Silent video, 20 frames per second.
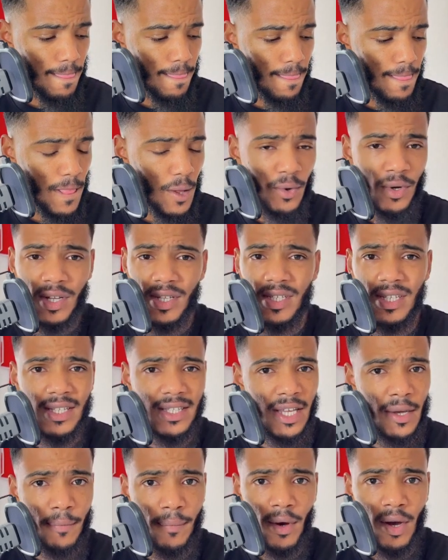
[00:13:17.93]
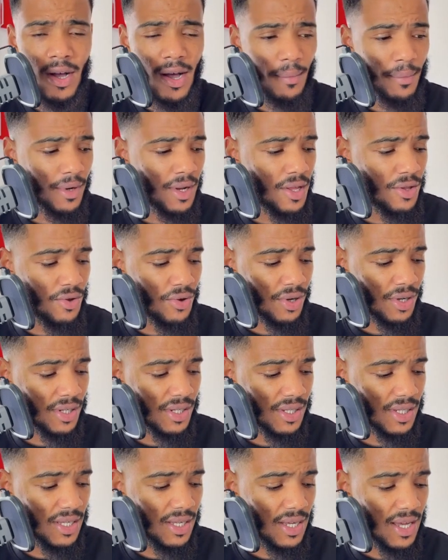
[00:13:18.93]
You're going to see Timber coming in. You're going to
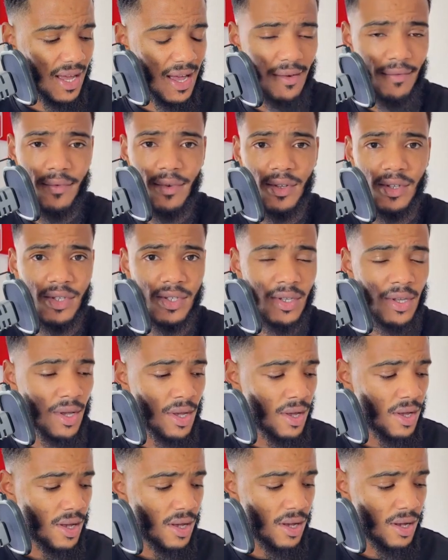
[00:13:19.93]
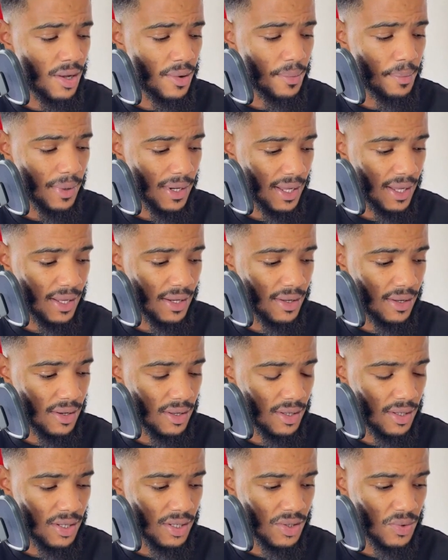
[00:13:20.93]
see Havertz playing
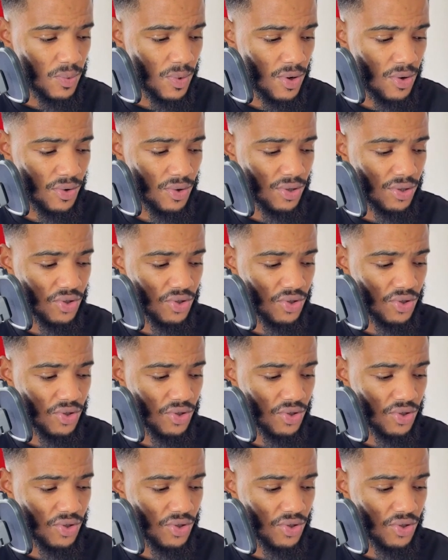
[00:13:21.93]
as well.